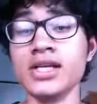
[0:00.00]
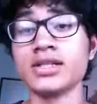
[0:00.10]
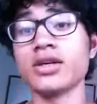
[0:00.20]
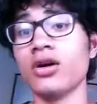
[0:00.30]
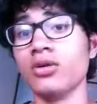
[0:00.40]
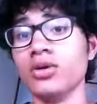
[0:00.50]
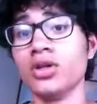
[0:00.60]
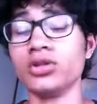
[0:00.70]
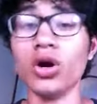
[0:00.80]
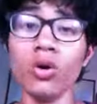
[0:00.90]
So
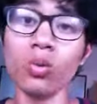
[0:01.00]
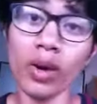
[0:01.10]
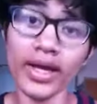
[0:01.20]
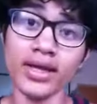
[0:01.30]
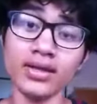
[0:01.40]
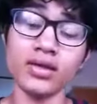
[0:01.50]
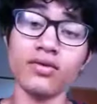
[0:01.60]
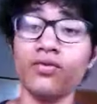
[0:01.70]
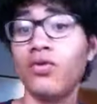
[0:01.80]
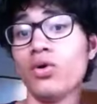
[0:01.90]
don't wait
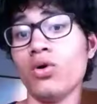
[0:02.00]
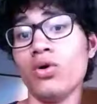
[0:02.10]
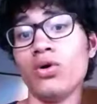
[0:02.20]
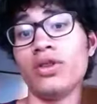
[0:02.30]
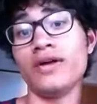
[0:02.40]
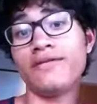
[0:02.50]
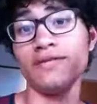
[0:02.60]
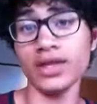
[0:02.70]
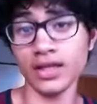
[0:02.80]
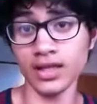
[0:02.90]
for that
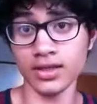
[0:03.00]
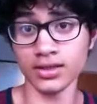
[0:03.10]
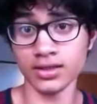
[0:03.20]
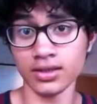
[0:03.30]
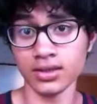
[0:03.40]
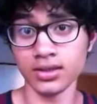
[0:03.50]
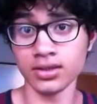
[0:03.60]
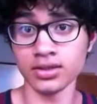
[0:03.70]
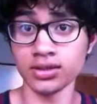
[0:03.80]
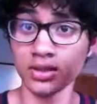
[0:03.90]
feeling
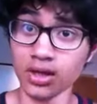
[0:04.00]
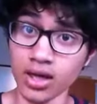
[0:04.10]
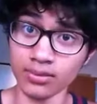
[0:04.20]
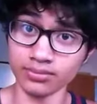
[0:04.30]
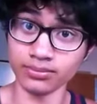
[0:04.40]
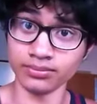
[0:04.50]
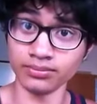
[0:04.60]
to come